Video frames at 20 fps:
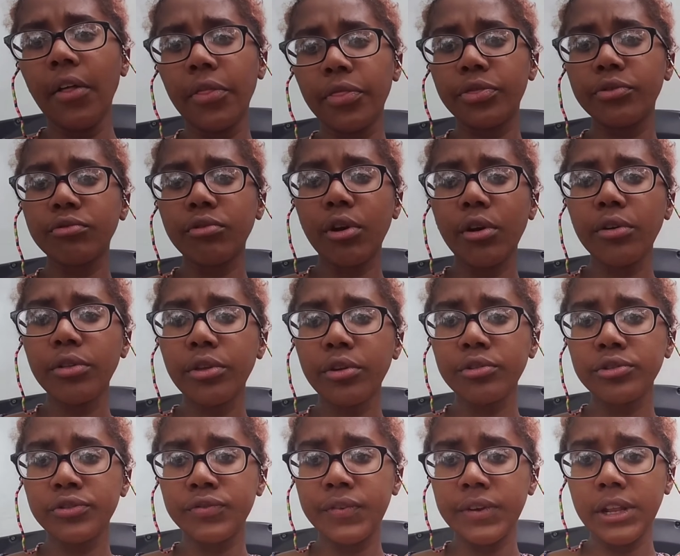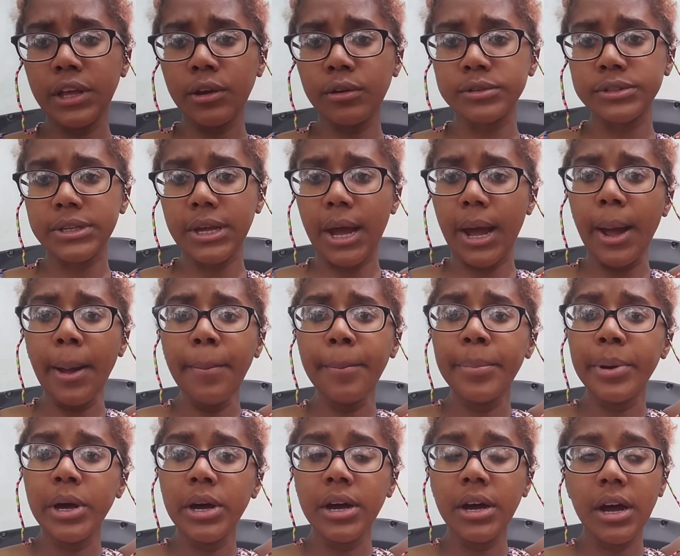throw those videos up.
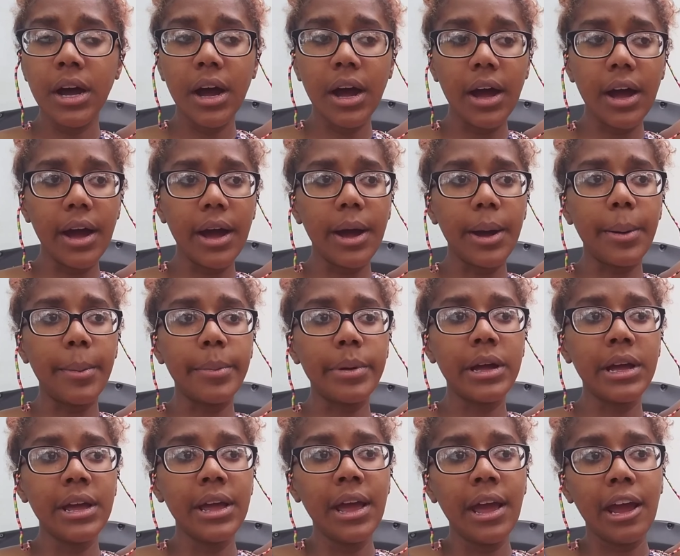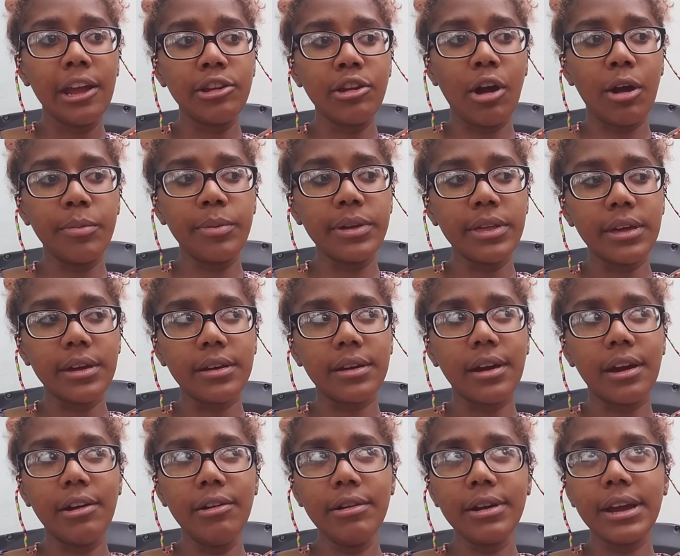Um, y'all be like,
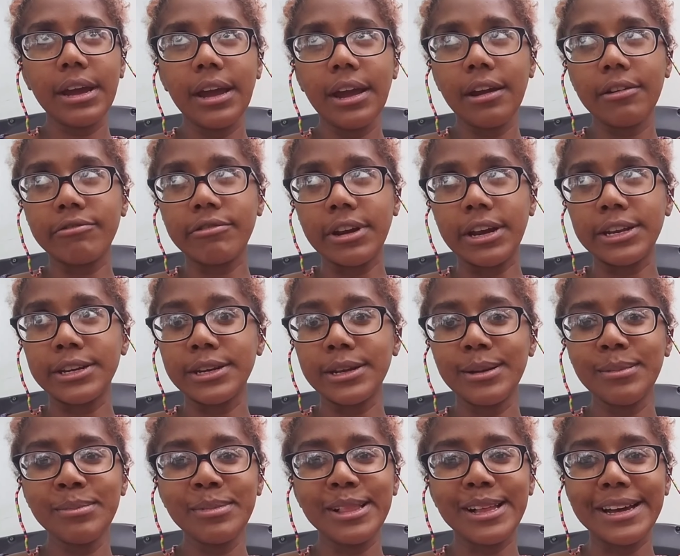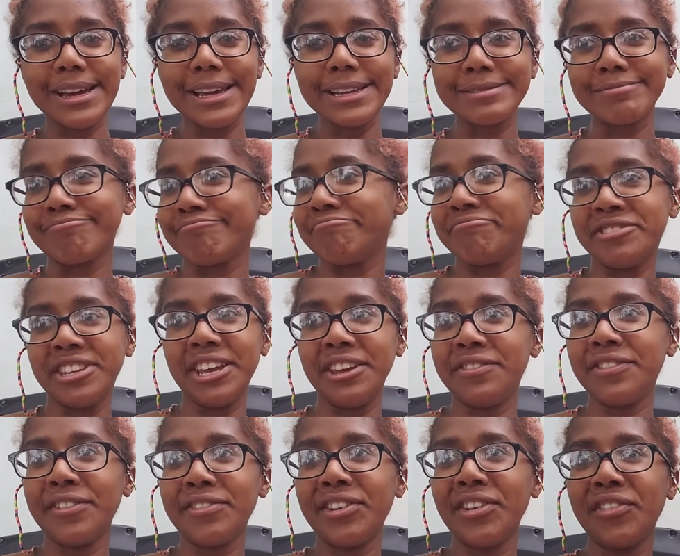okay, random, like day
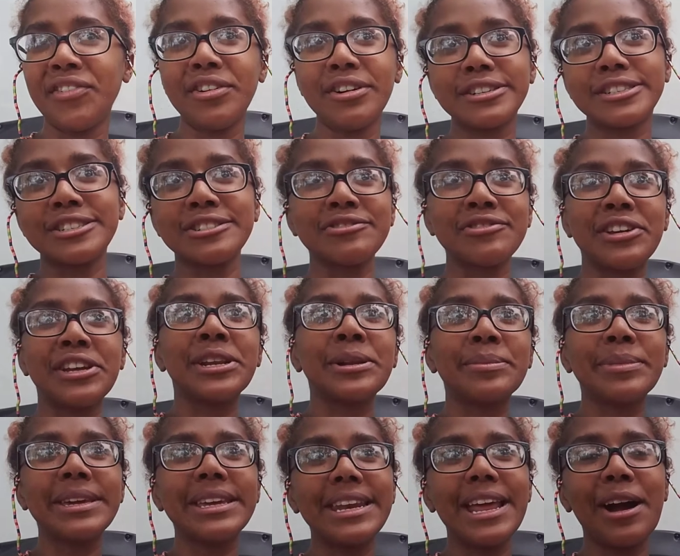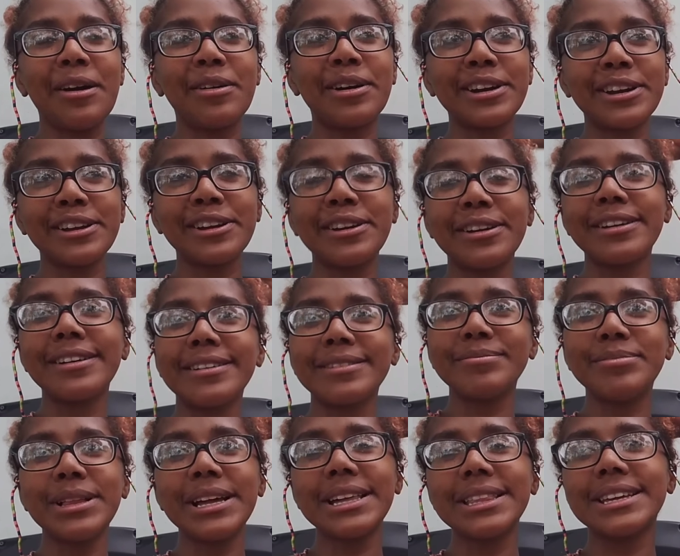54, just randomly now on her
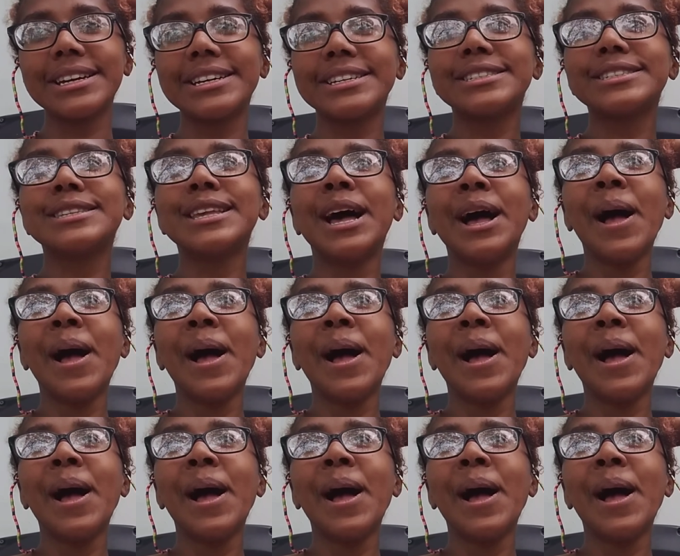playlist.